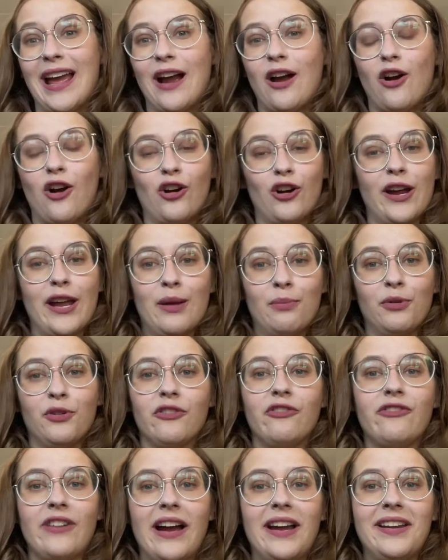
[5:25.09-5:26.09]
are able to
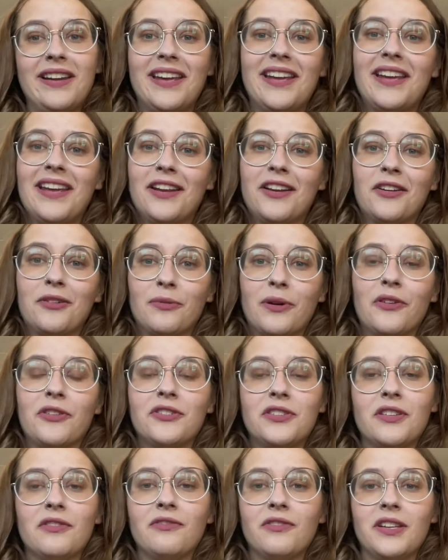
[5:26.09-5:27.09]
find it in a
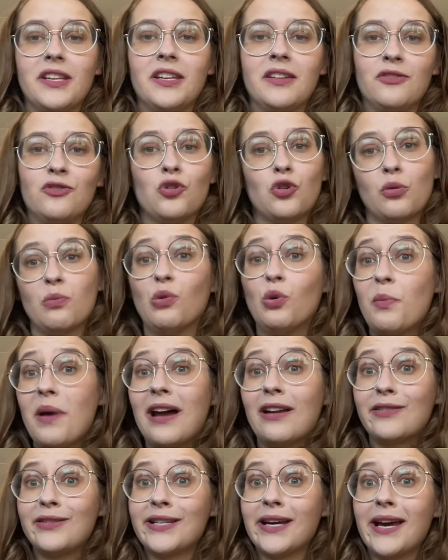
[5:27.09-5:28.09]
relatively normal
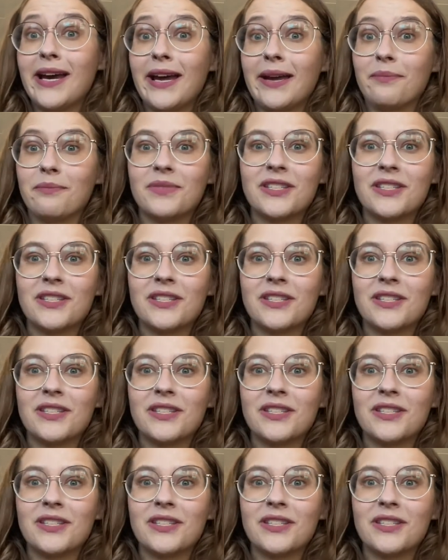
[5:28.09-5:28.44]
amount of time.